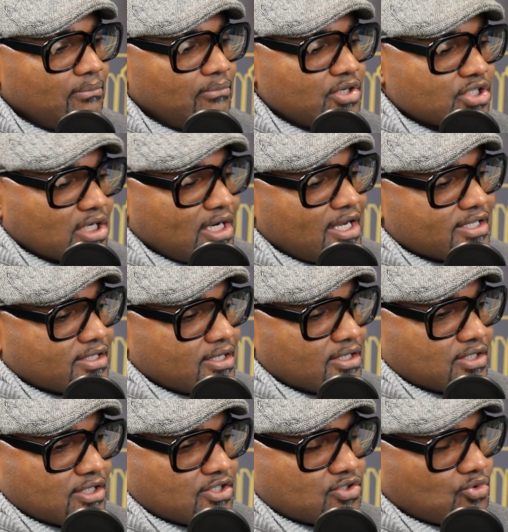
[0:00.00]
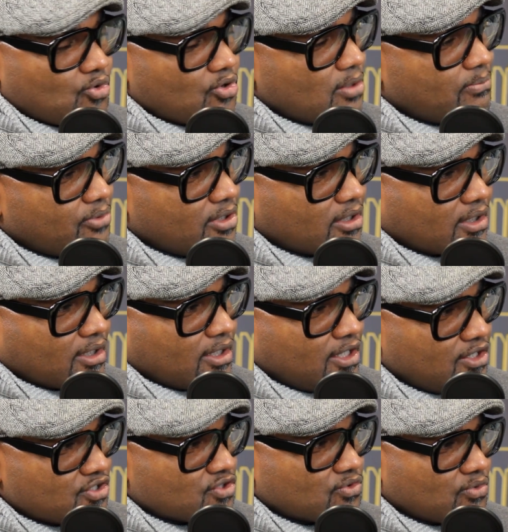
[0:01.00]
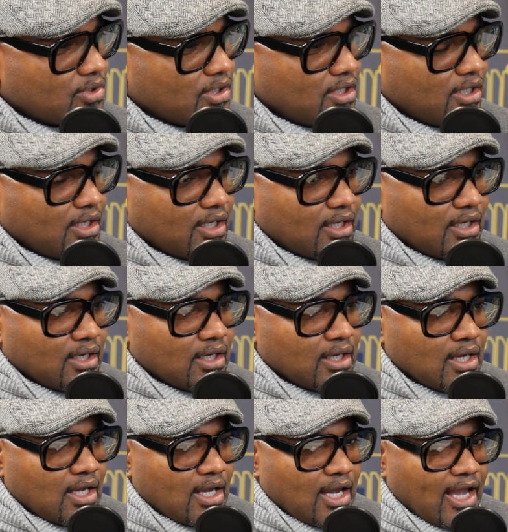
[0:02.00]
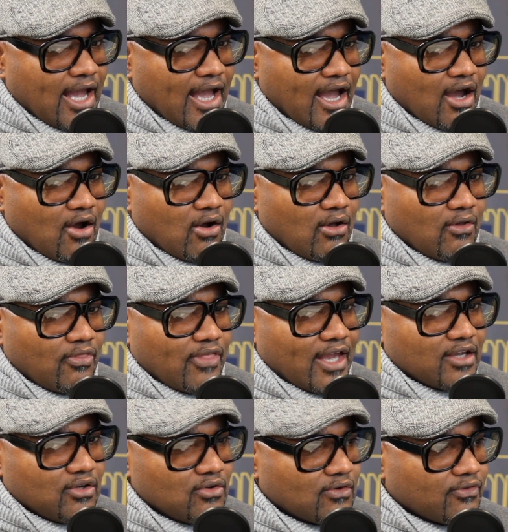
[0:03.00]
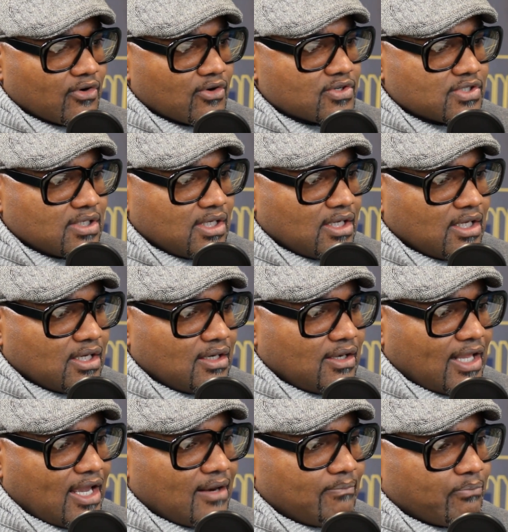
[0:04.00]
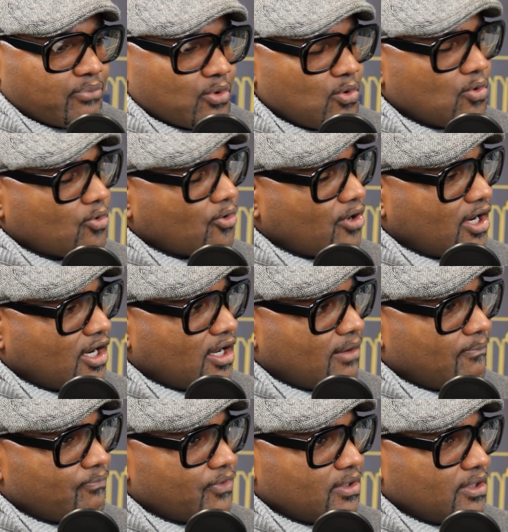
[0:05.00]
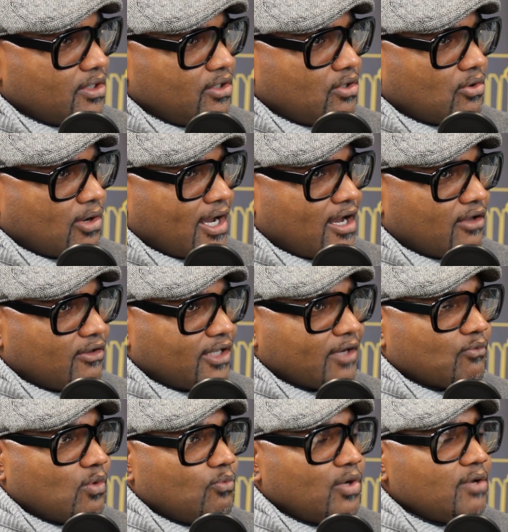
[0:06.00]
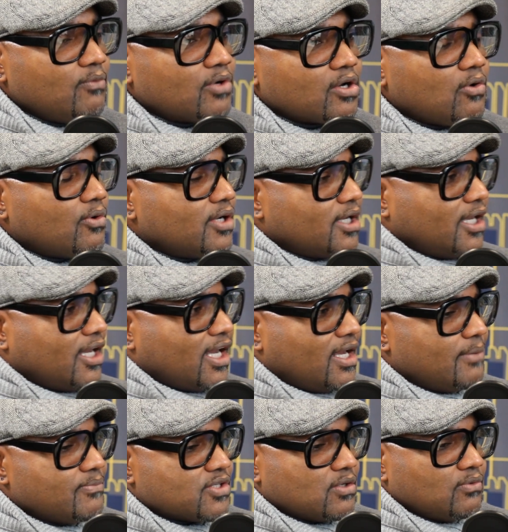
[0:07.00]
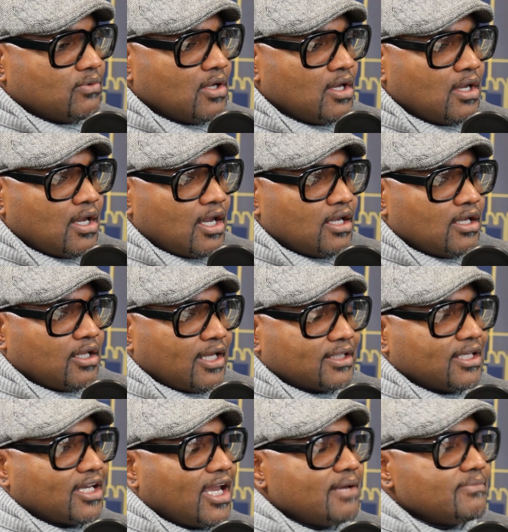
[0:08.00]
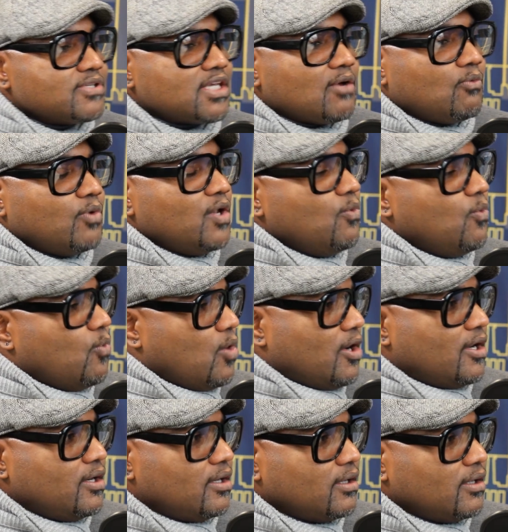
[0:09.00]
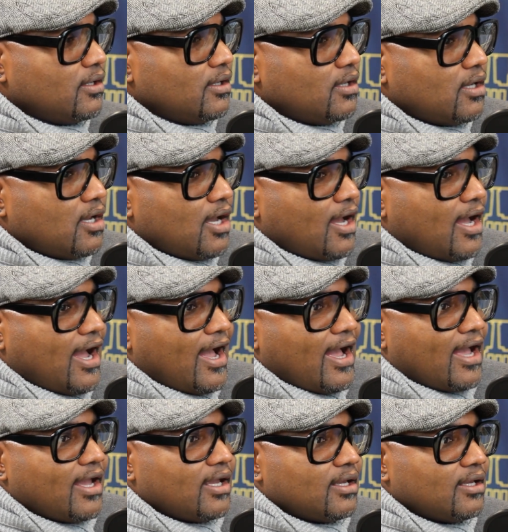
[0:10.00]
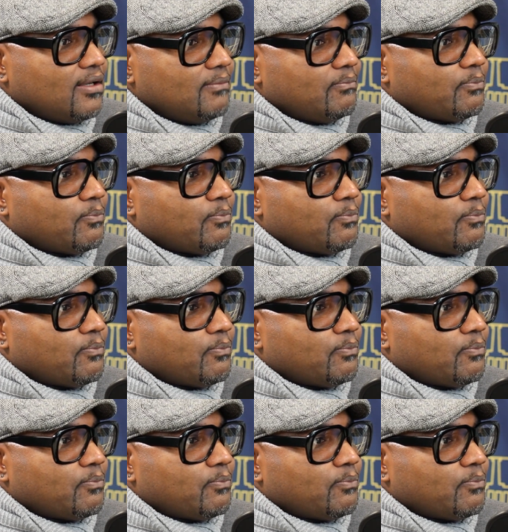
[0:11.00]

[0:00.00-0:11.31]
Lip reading: has such a storybook history in how that university and that program, how like when we would go into games and like the games that we won, I